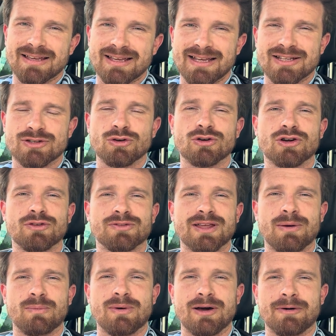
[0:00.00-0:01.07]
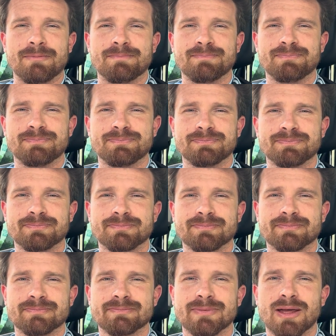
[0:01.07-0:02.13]
It's not gone down well.
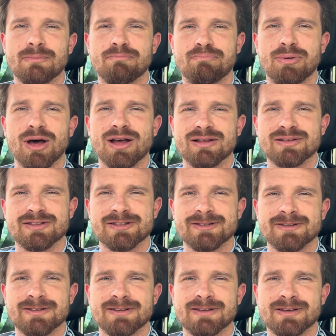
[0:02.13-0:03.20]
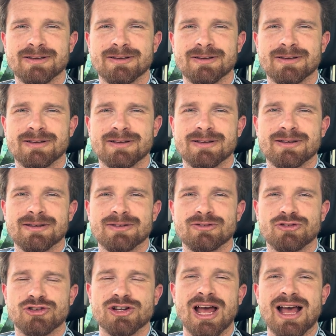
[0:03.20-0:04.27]
But
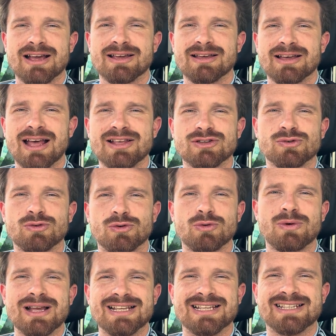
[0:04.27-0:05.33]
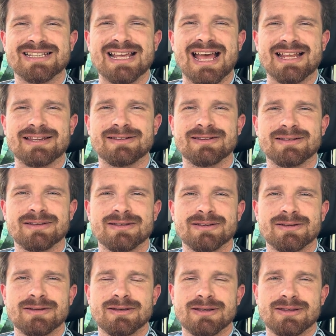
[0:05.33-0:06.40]
Jack has always said
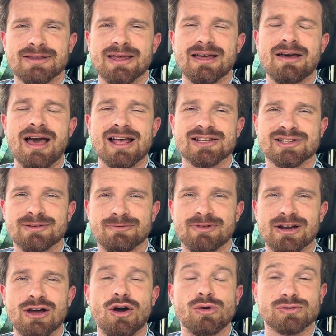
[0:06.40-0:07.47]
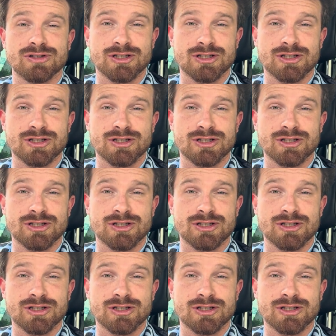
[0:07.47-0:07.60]
that Aston Villa holds